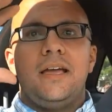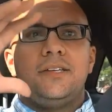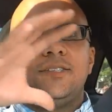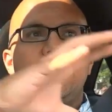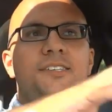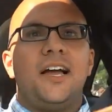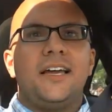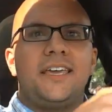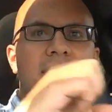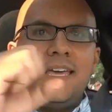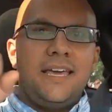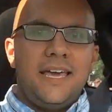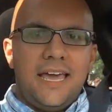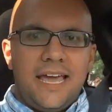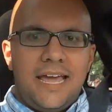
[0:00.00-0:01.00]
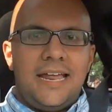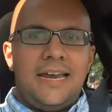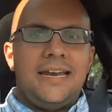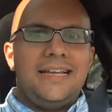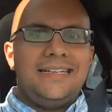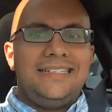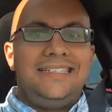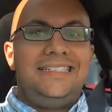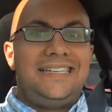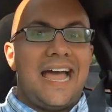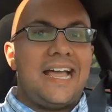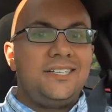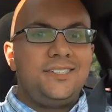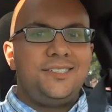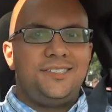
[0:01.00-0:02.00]
sucking in
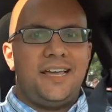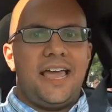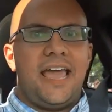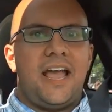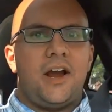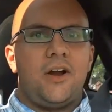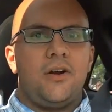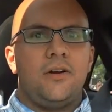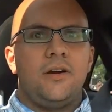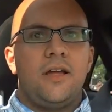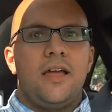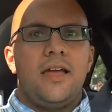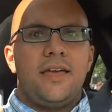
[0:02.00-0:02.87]
dense air